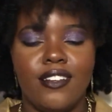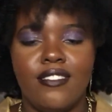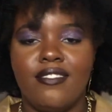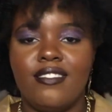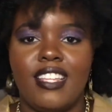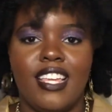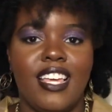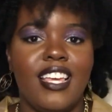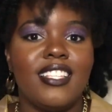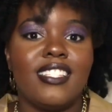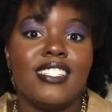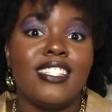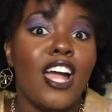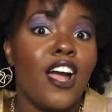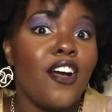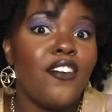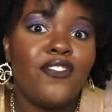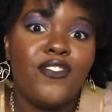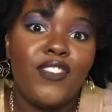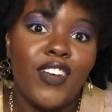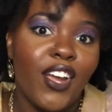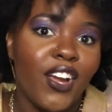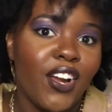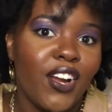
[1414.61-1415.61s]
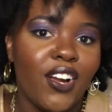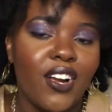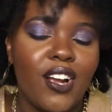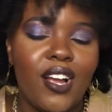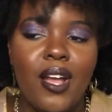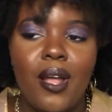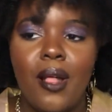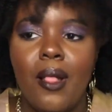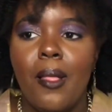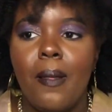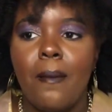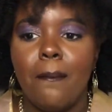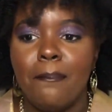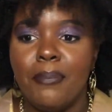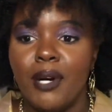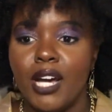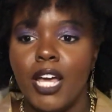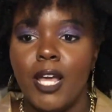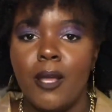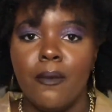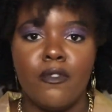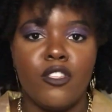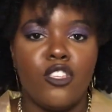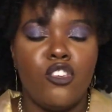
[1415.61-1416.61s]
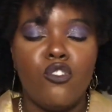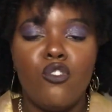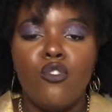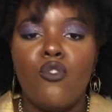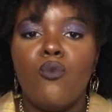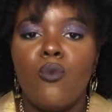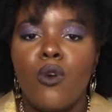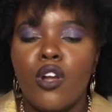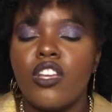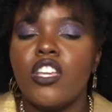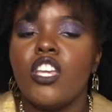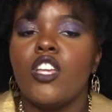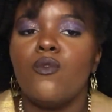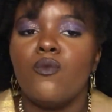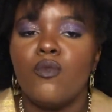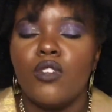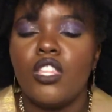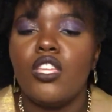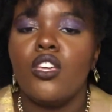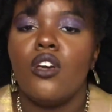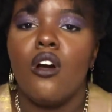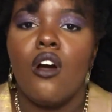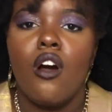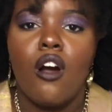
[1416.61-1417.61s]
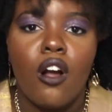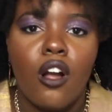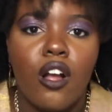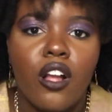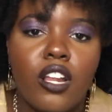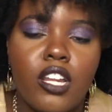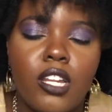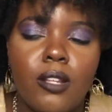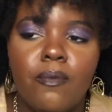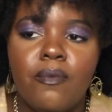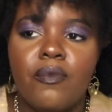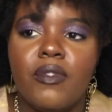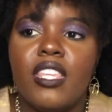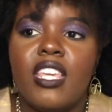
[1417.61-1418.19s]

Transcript: It's not fair, but you working really hard